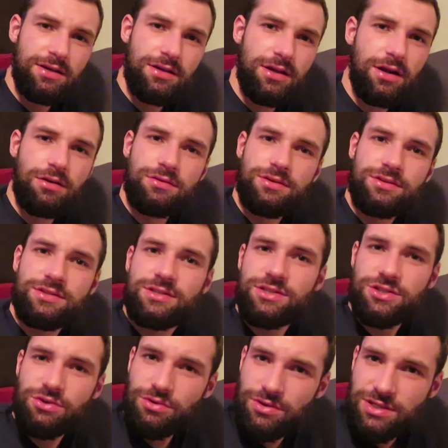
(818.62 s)
you know,
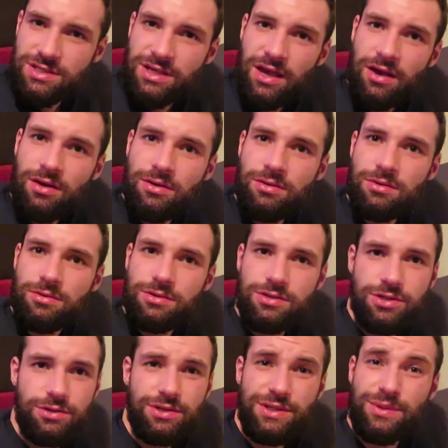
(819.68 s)
screw the scale.
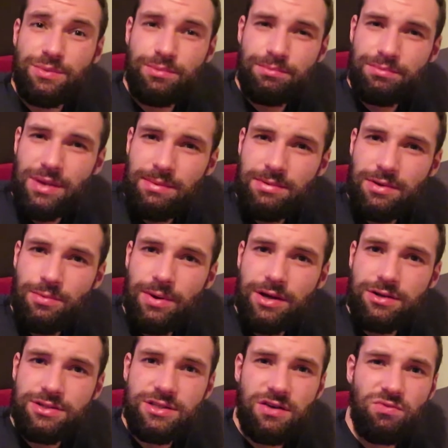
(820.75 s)
Maybe weigh
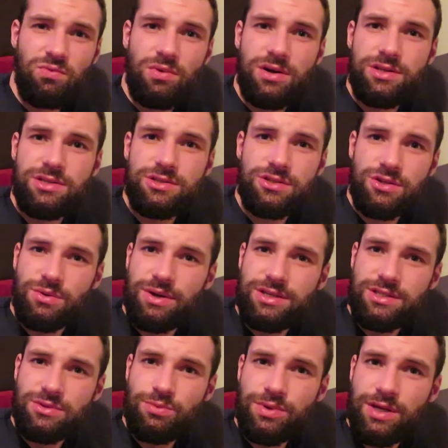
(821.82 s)
yourself once,
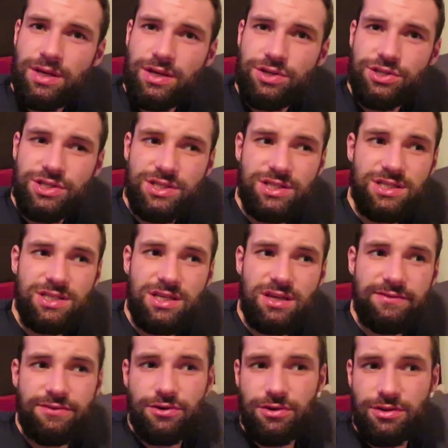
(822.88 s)
twice a week, just to see
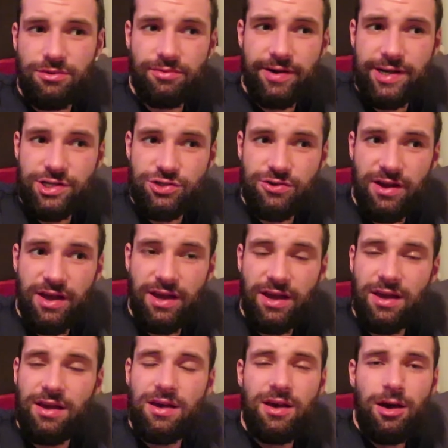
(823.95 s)
if you're on the right track.
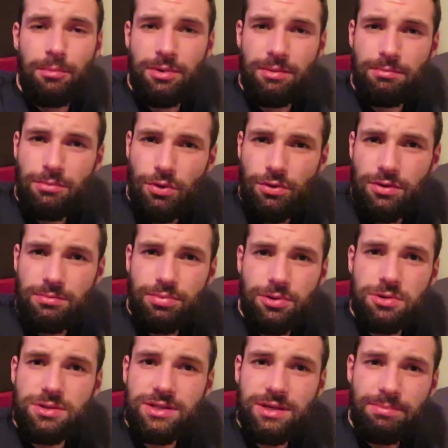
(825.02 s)
But more
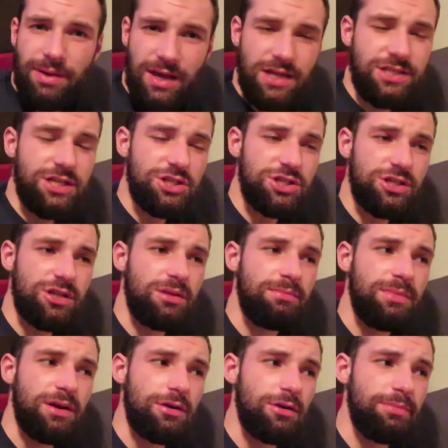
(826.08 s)
importantly, pay attention to the
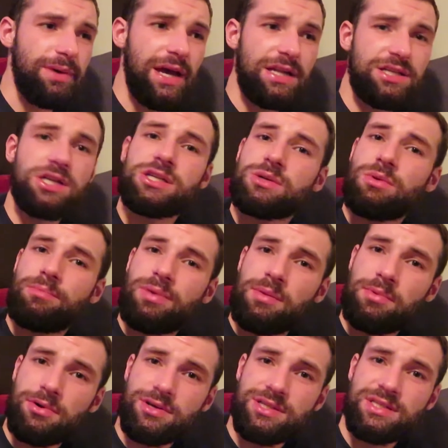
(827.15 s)
mirror. Pay attention to what
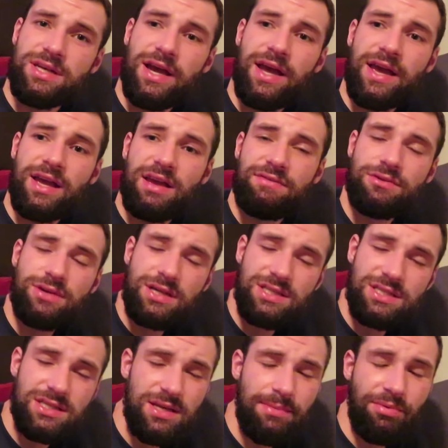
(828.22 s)
people are saying. If you can
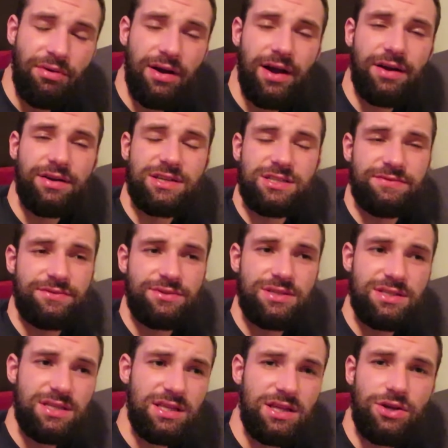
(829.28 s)
see progress, if you
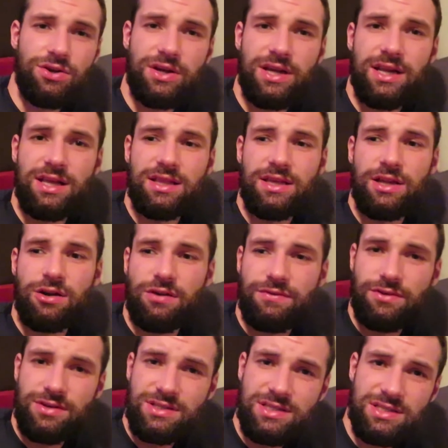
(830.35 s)
see that you're getting leaner, if
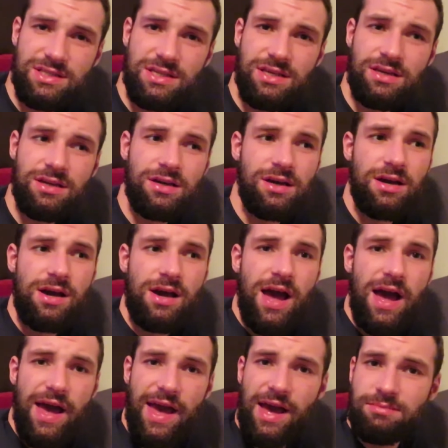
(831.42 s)
you can see
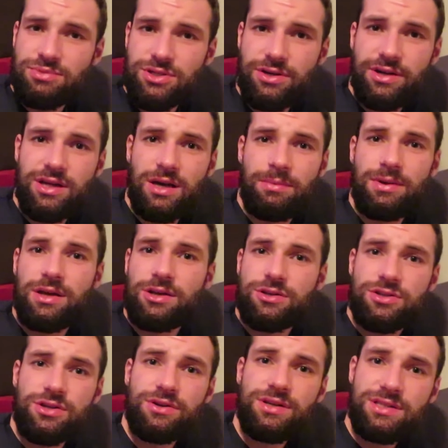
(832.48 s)
abs starting coming in, you're
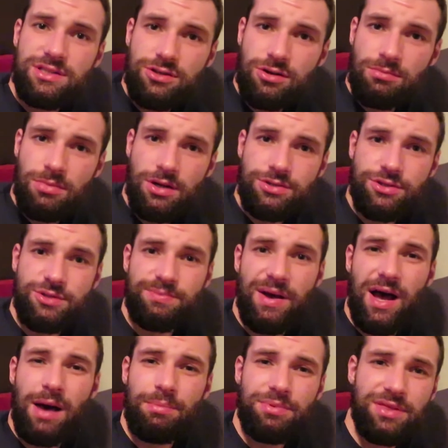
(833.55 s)
starting to see your muscles
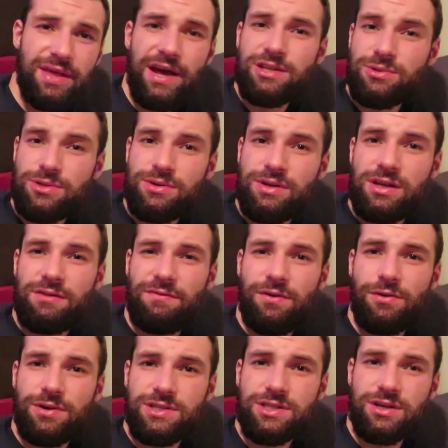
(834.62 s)
pop, that's what you need to
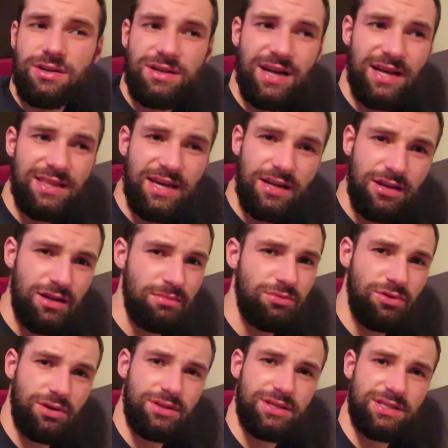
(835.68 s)
focus on, not that
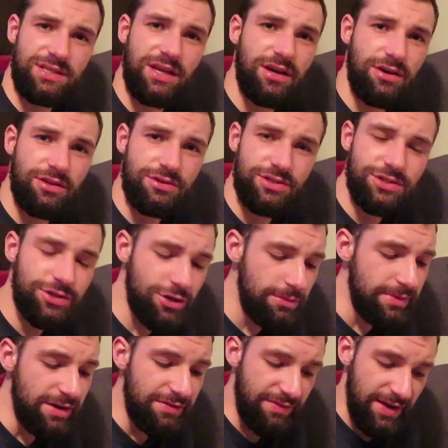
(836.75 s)
number on the scale. There's too
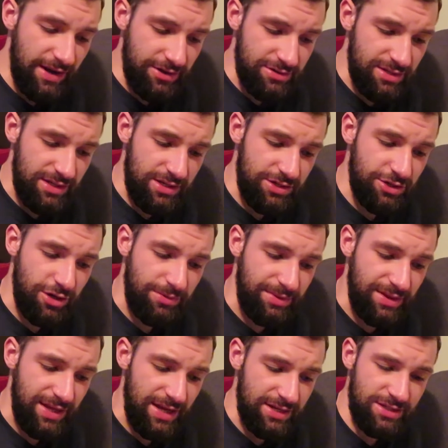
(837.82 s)
many factors that
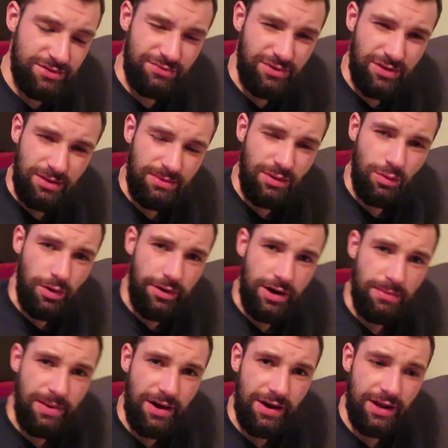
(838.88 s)
determine that to really be
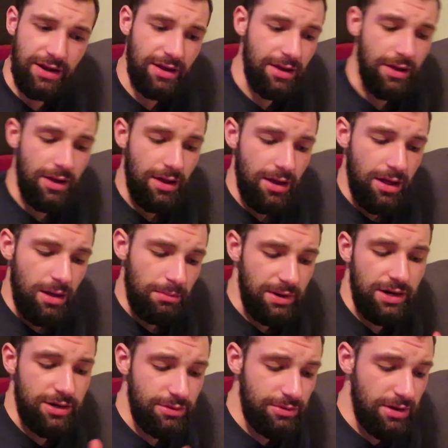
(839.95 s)
worried about it.
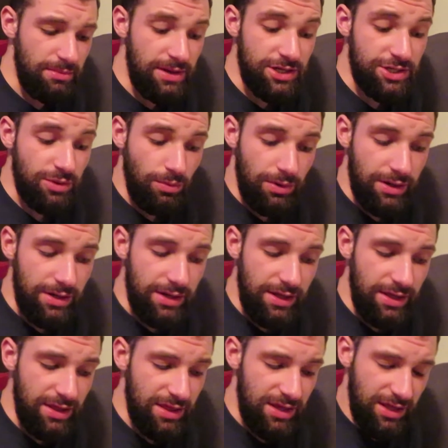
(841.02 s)
But I do want to mention one
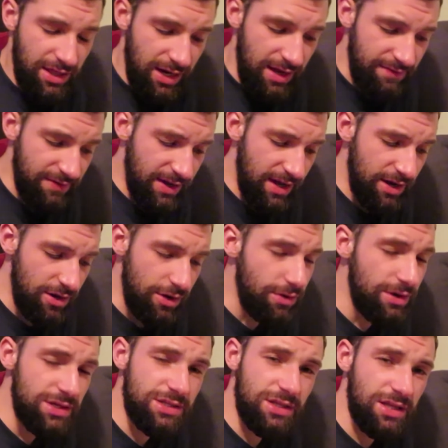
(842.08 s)
thing that I've kind of
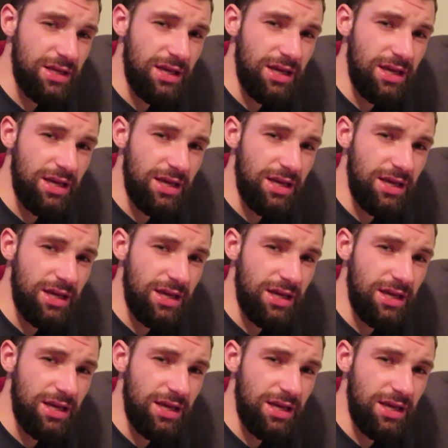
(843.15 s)
noticed on the